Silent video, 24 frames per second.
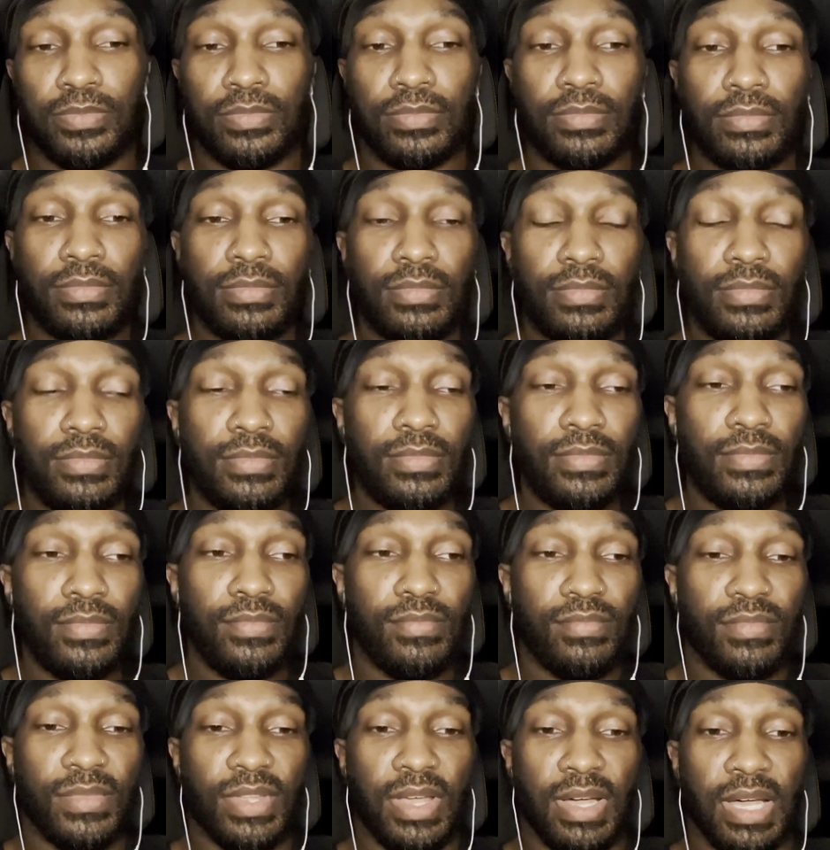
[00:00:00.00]

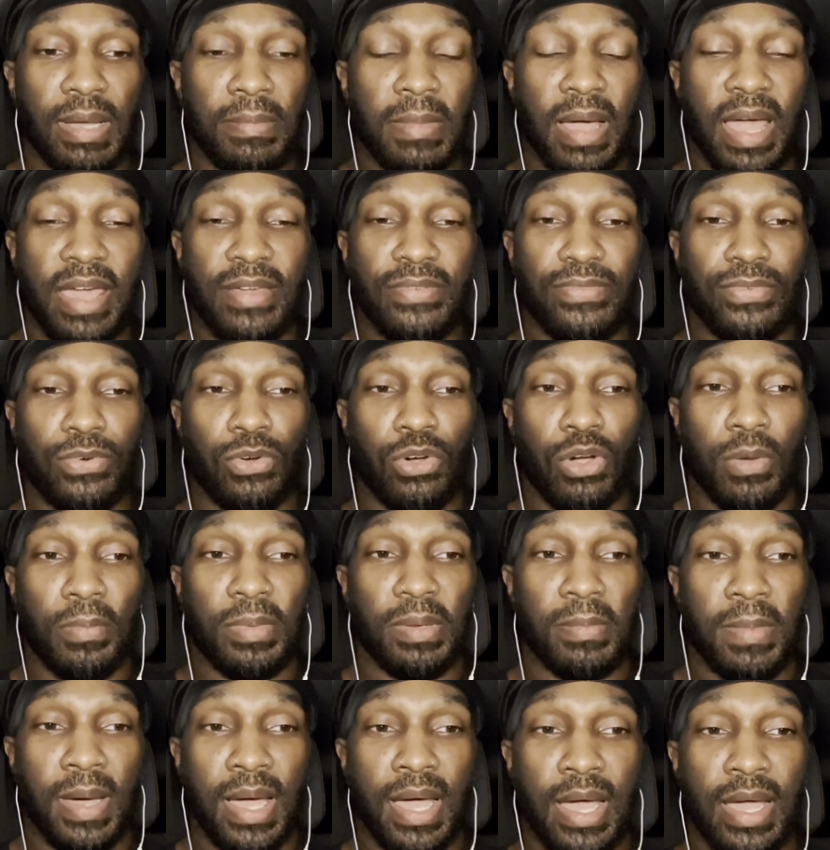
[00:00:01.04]
I informed
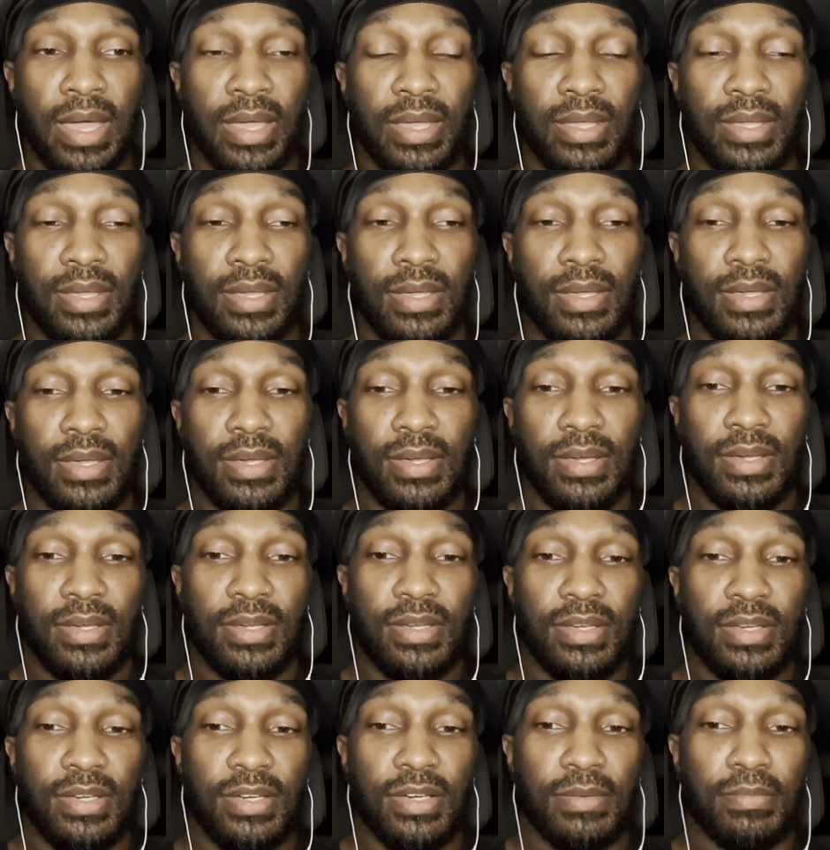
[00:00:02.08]
my
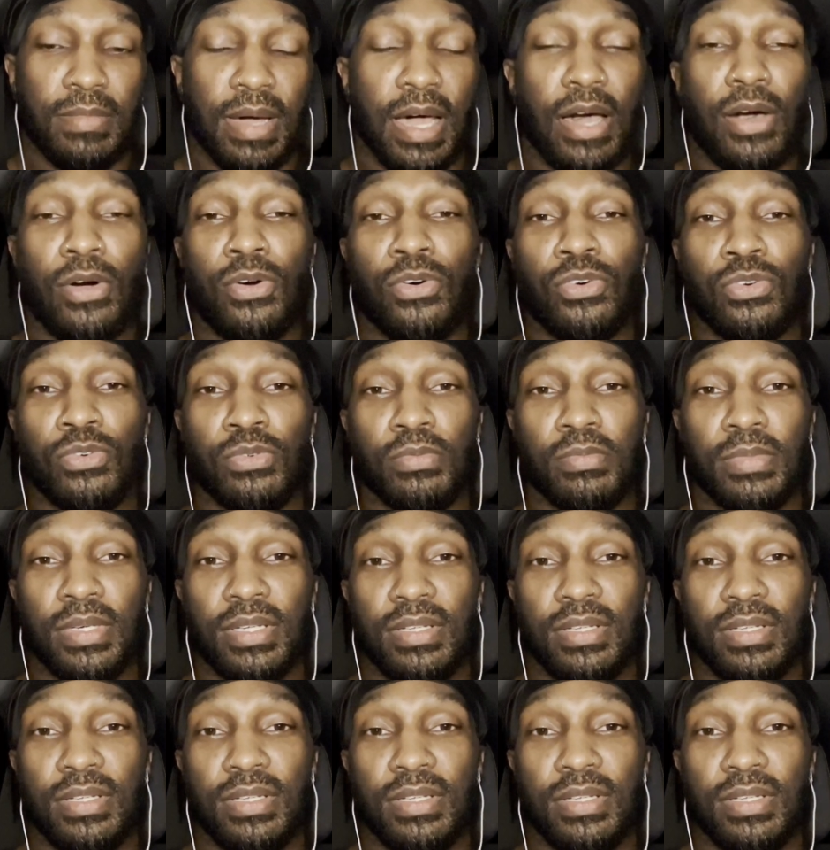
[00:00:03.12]
home